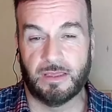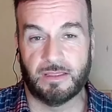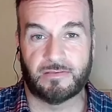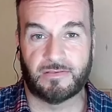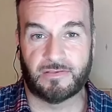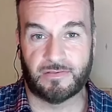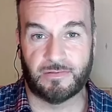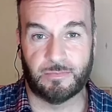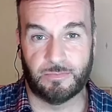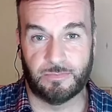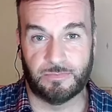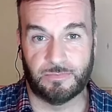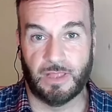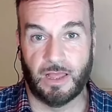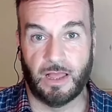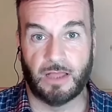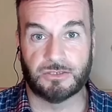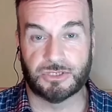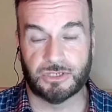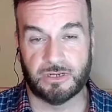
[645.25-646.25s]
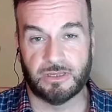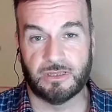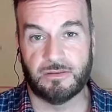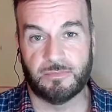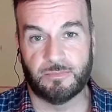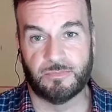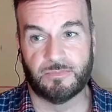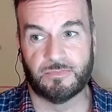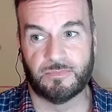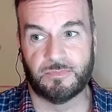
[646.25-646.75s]
it's
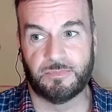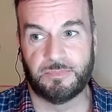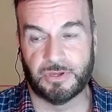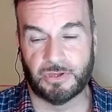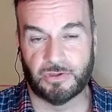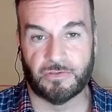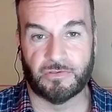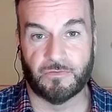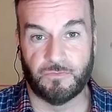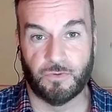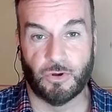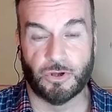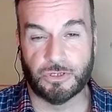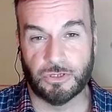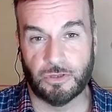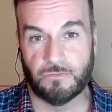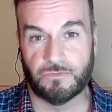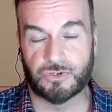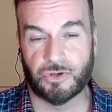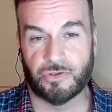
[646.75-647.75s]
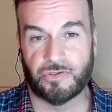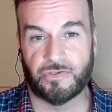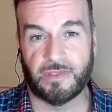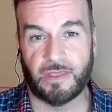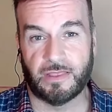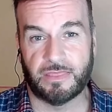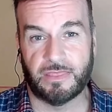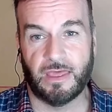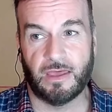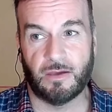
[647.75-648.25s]
largely because of what you've just
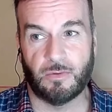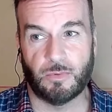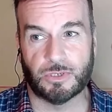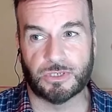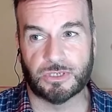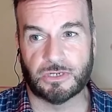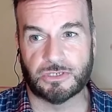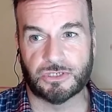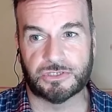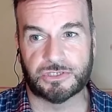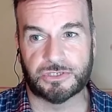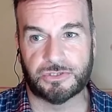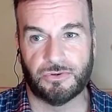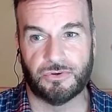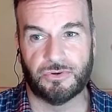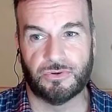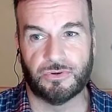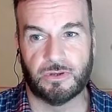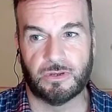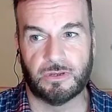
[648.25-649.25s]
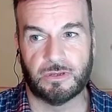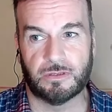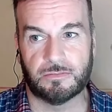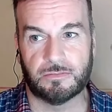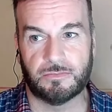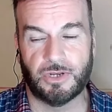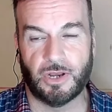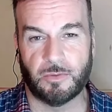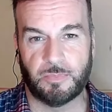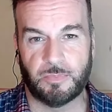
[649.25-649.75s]
said there, which I just thought,
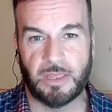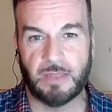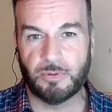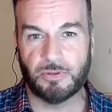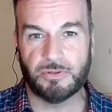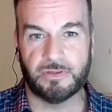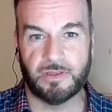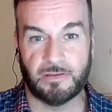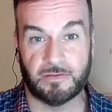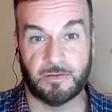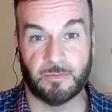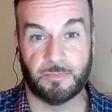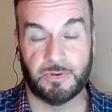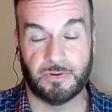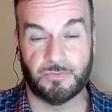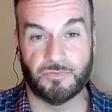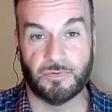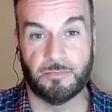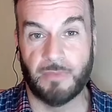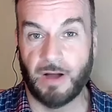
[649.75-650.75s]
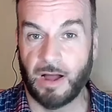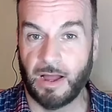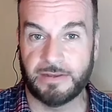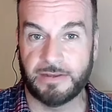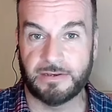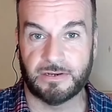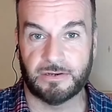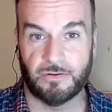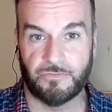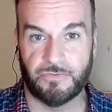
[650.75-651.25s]
you know, people need to be
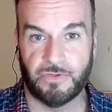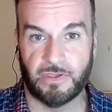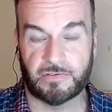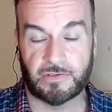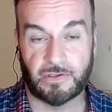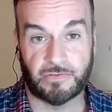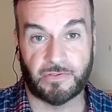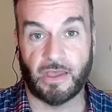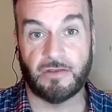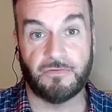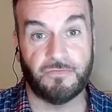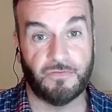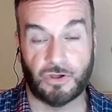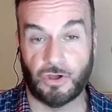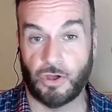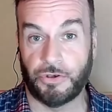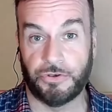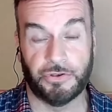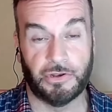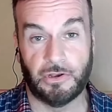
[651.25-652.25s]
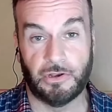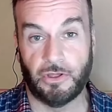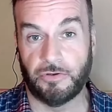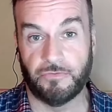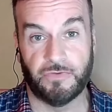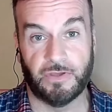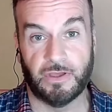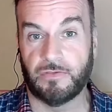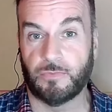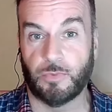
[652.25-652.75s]
reminded of this because I'd forgotten a lot
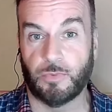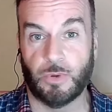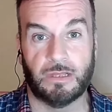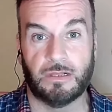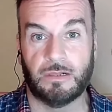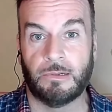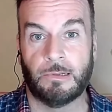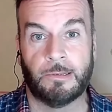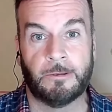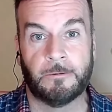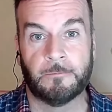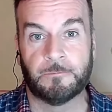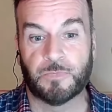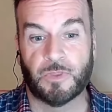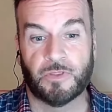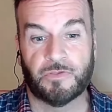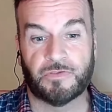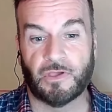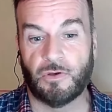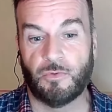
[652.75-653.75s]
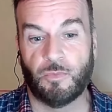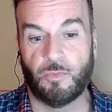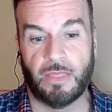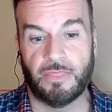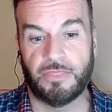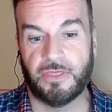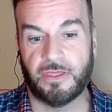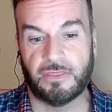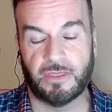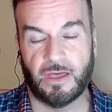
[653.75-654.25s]
of it as well. So
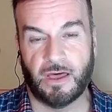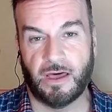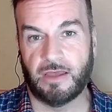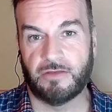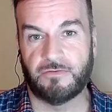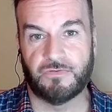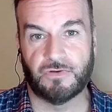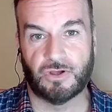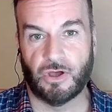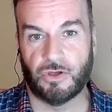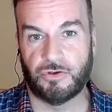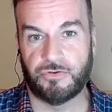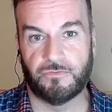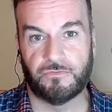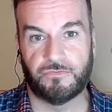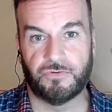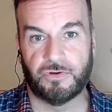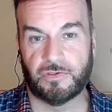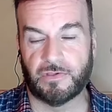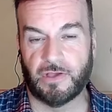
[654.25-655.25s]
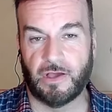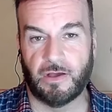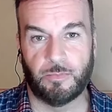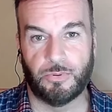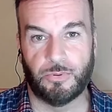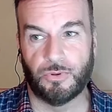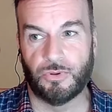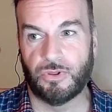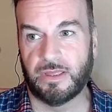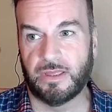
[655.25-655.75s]
one thing that I'd forgotten, for
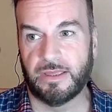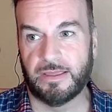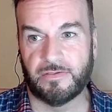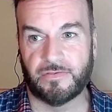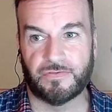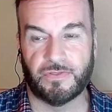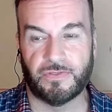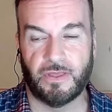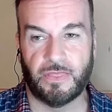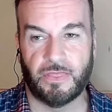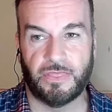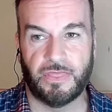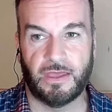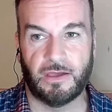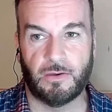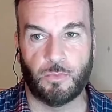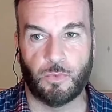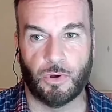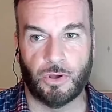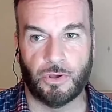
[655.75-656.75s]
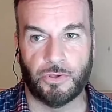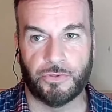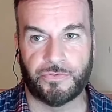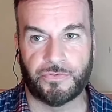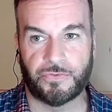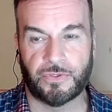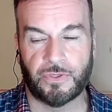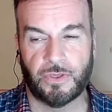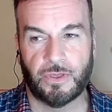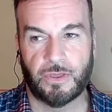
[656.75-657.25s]
example, is that there
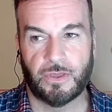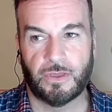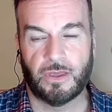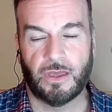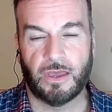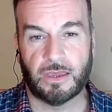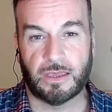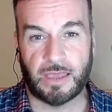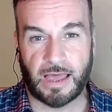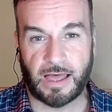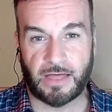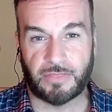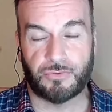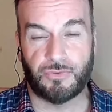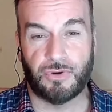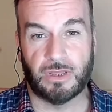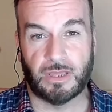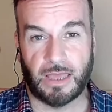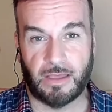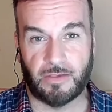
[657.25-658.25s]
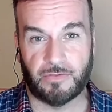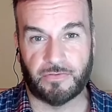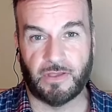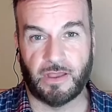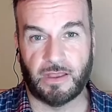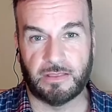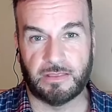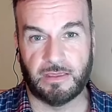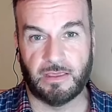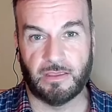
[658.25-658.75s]
was a gathering
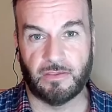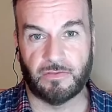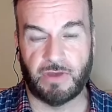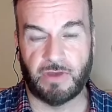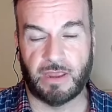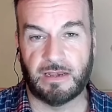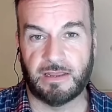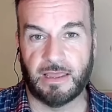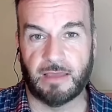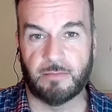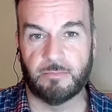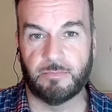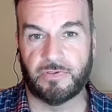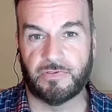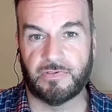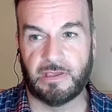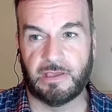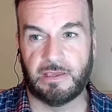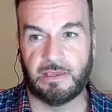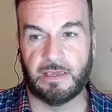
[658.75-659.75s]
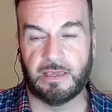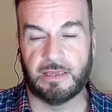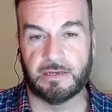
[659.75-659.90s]
outside the Israeli embassy